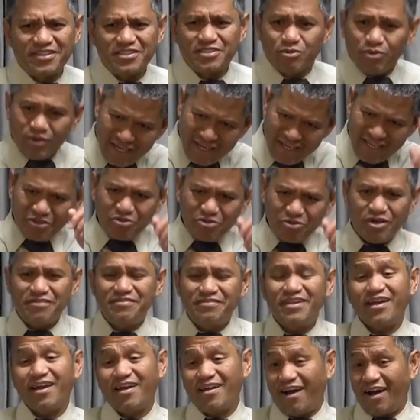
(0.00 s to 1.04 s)
So when I get to heaven,
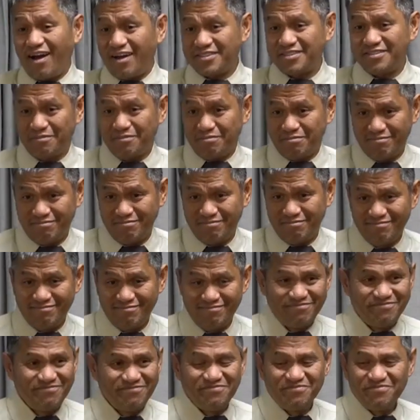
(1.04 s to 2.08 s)
I'm going to ask them,
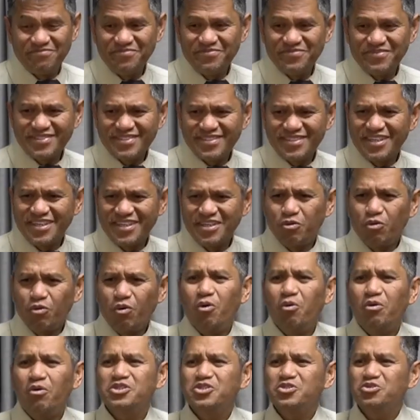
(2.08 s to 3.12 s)
what
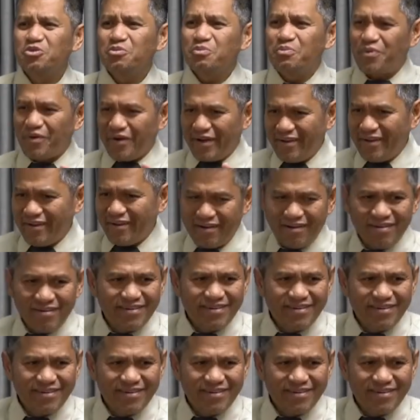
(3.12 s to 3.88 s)
was your prayer?